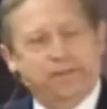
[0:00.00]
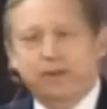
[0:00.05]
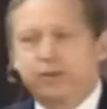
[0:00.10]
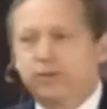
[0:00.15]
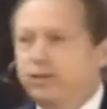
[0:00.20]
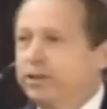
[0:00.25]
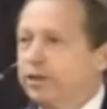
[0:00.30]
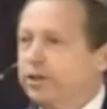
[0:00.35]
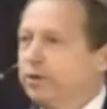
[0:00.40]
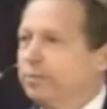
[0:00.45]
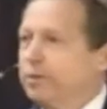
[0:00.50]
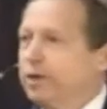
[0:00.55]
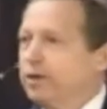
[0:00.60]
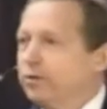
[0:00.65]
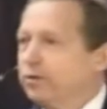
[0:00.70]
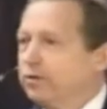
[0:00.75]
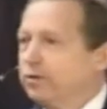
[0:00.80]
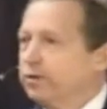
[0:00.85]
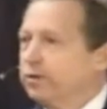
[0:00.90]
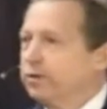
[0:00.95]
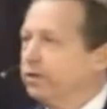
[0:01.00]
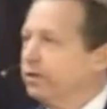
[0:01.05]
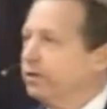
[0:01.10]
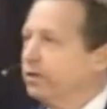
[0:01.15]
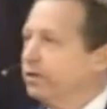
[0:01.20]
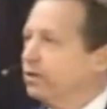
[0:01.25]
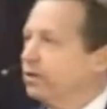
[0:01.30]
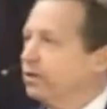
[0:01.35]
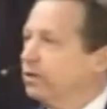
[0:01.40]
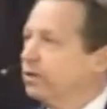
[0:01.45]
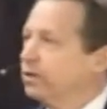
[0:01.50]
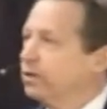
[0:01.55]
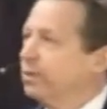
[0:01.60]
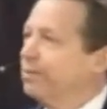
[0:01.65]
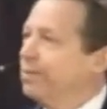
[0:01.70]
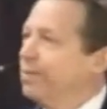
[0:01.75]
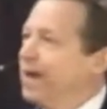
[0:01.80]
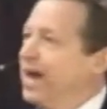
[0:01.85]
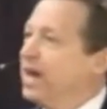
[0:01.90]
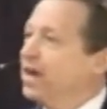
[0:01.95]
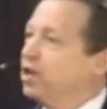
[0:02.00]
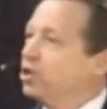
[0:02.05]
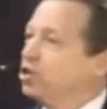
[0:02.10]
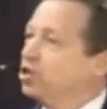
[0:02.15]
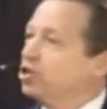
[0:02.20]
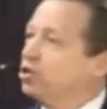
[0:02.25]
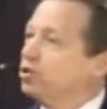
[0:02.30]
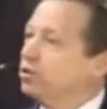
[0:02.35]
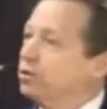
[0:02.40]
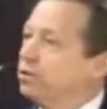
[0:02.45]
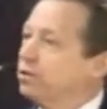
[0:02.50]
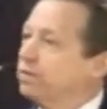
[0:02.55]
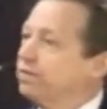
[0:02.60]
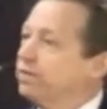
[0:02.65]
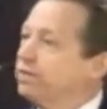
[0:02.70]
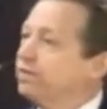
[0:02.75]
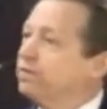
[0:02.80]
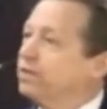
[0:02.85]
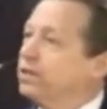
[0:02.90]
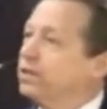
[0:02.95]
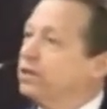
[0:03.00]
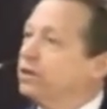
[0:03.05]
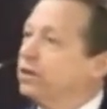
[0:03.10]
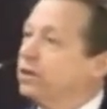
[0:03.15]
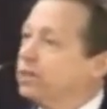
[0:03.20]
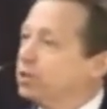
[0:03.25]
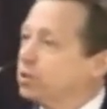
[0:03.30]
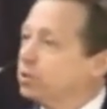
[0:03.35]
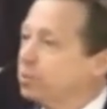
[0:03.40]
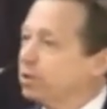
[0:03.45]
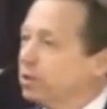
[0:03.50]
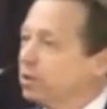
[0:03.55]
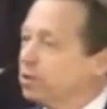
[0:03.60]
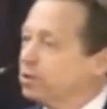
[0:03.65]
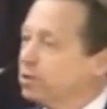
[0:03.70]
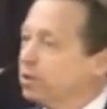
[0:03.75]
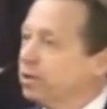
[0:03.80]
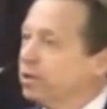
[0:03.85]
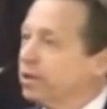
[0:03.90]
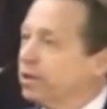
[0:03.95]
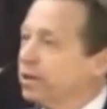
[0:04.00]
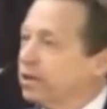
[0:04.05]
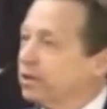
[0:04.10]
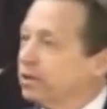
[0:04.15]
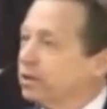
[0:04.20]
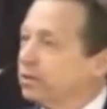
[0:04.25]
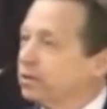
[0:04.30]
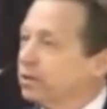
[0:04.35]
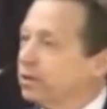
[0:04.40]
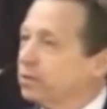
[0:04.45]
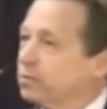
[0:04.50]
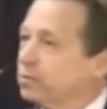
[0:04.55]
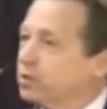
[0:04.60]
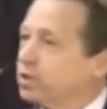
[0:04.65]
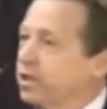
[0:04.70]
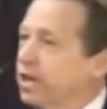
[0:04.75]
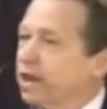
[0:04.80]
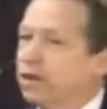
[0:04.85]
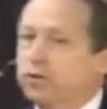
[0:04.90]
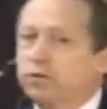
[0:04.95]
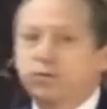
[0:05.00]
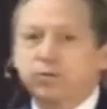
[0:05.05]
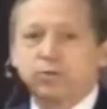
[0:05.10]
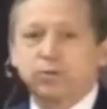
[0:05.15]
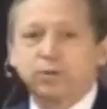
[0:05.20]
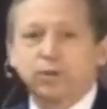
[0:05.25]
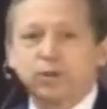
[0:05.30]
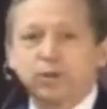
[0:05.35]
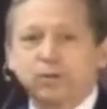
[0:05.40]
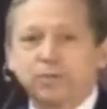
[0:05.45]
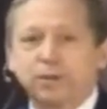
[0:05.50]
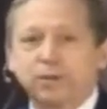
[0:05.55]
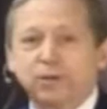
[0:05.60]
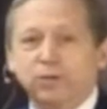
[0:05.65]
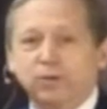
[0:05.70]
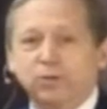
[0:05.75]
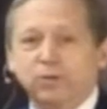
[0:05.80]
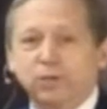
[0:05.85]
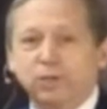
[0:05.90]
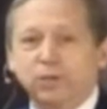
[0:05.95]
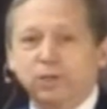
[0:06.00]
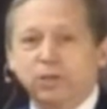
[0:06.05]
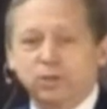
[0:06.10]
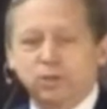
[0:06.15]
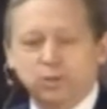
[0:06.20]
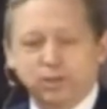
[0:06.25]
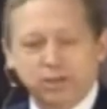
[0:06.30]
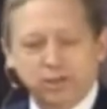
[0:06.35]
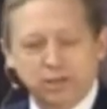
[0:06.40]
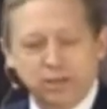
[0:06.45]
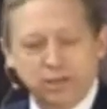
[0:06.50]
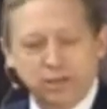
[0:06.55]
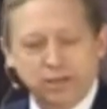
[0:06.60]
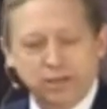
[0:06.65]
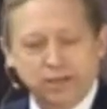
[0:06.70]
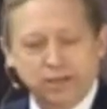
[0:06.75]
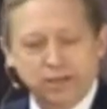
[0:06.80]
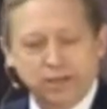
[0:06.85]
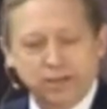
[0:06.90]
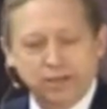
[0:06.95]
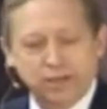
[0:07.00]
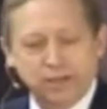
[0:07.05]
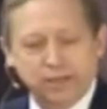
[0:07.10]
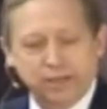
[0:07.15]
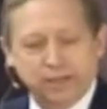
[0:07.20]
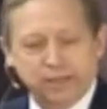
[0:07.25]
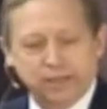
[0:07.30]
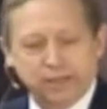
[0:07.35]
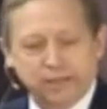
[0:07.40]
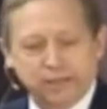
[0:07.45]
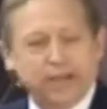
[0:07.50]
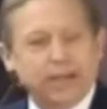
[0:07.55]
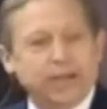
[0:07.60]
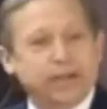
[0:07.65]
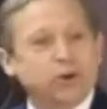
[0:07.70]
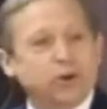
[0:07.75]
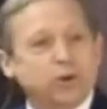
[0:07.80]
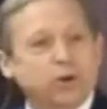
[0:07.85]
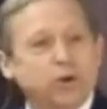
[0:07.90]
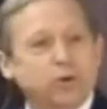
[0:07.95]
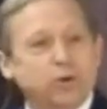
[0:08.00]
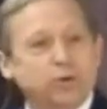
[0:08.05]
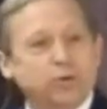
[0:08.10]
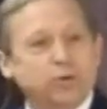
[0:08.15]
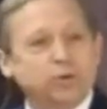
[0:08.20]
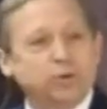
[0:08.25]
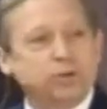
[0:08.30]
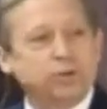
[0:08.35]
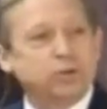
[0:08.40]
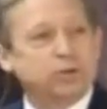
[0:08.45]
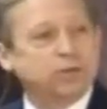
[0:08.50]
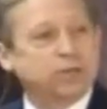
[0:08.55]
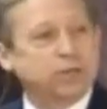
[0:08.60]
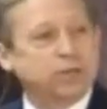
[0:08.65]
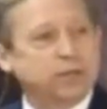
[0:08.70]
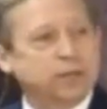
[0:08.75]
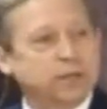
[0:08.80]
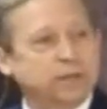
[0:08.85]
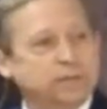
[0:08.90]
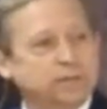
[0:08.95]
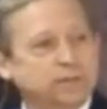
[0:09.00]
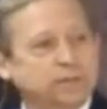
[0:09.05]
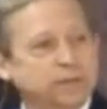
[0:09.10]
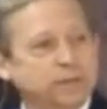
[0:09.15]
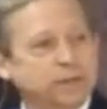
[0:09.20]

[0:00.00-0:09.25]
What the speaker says: Founded Intermountain to manage the 15 hospitals that they had at the time, scattered through the Intermountain West, Idaho, Utah.